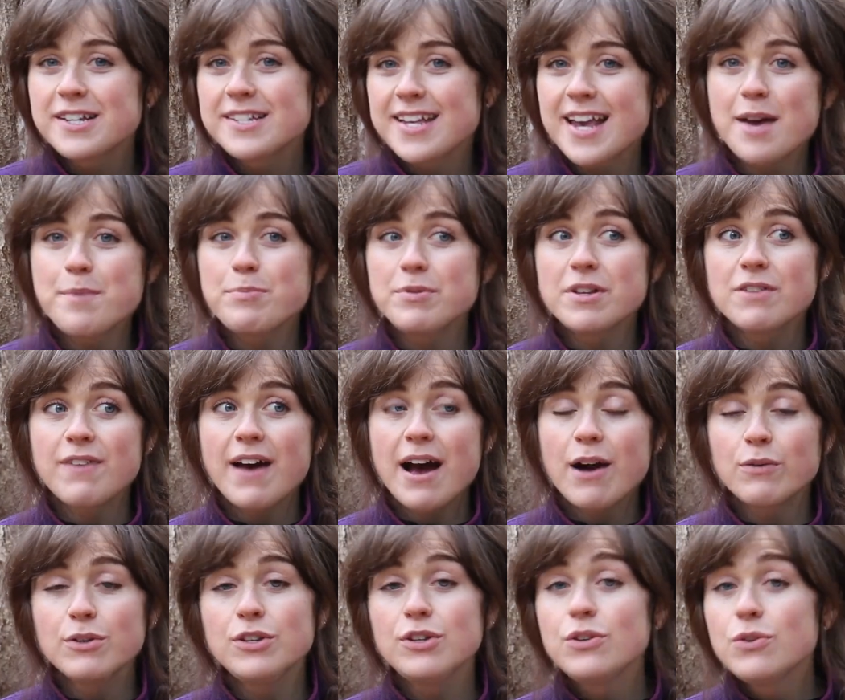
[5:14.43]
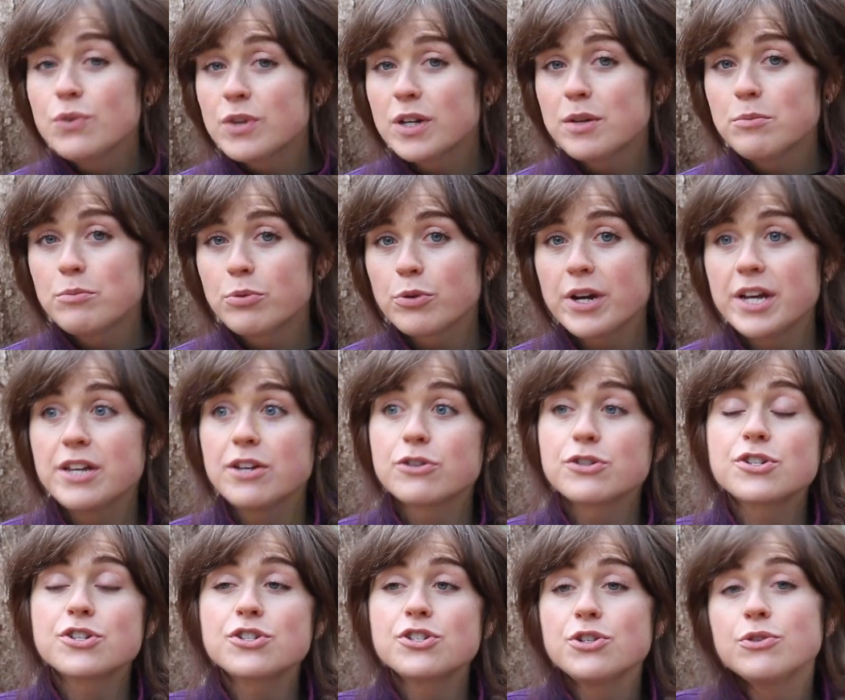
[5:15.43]
example of how you can bring your
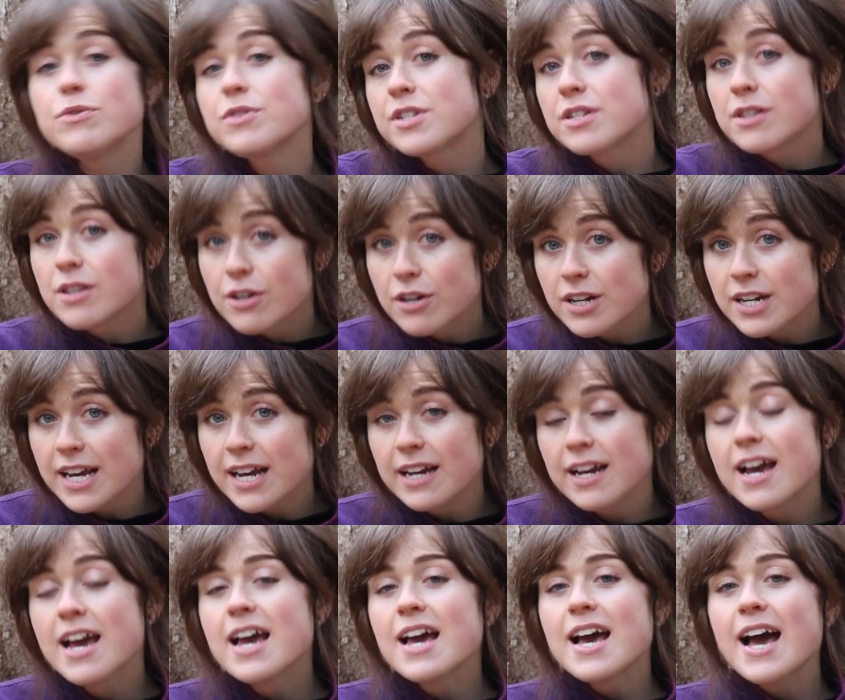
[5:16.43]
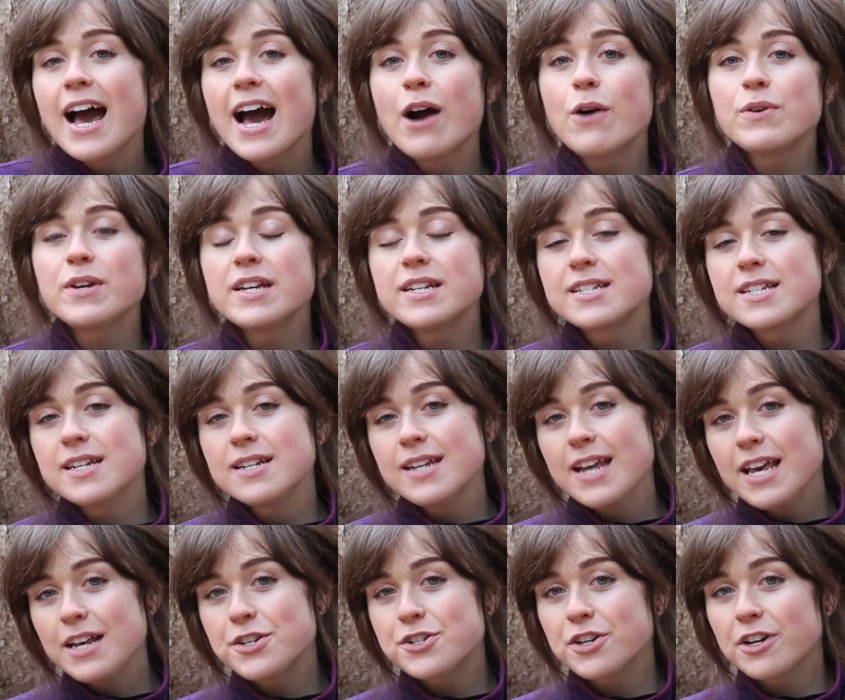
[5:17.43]
students' learning out into
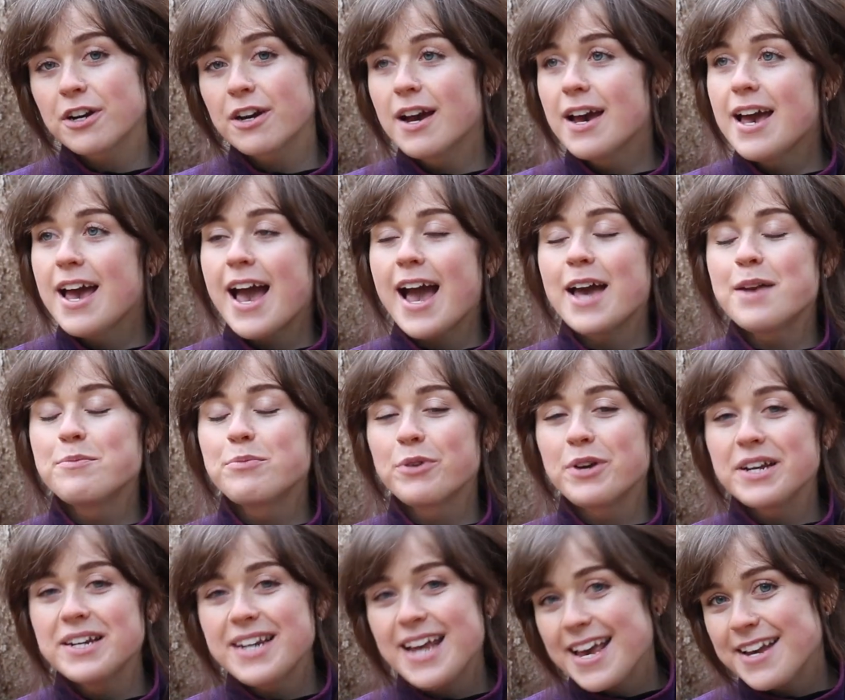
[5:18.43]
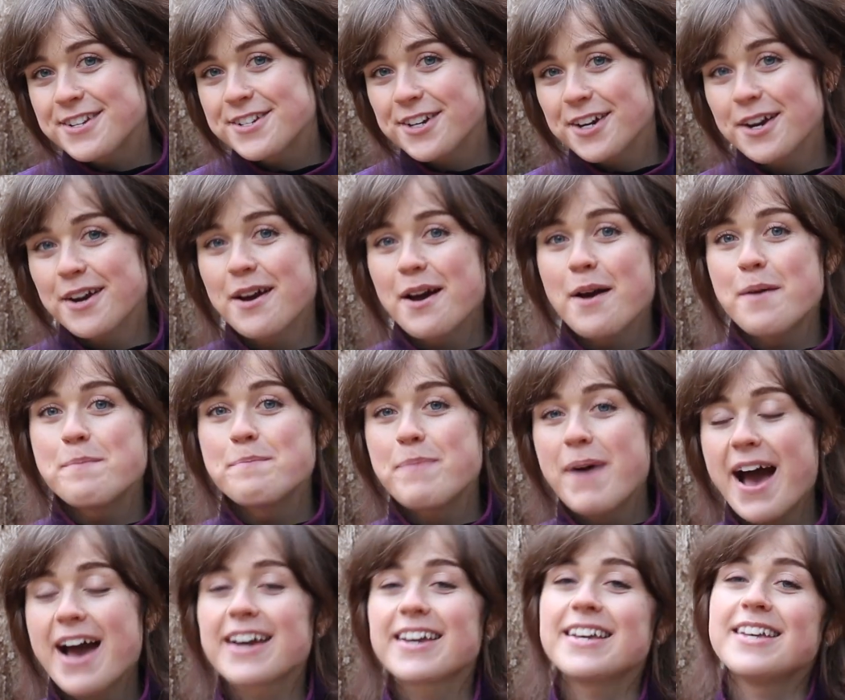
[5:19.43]
nature and bring nature
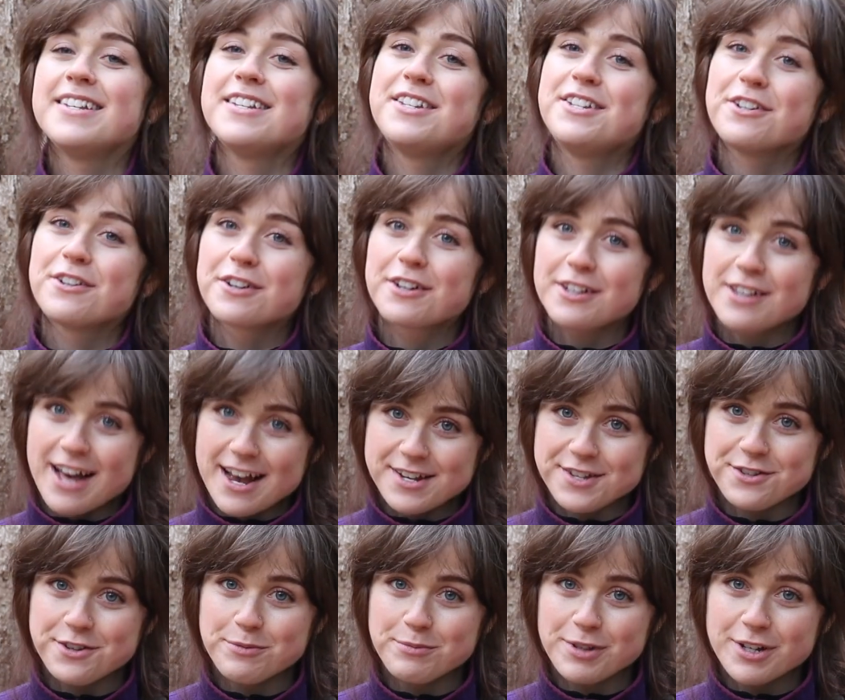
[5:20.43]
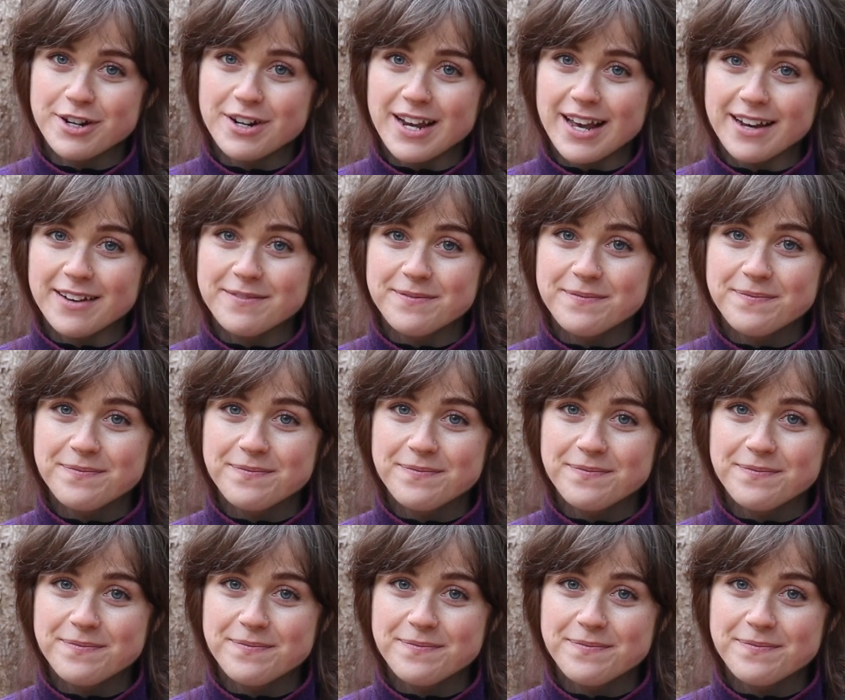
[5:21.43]
back into your classroom learning.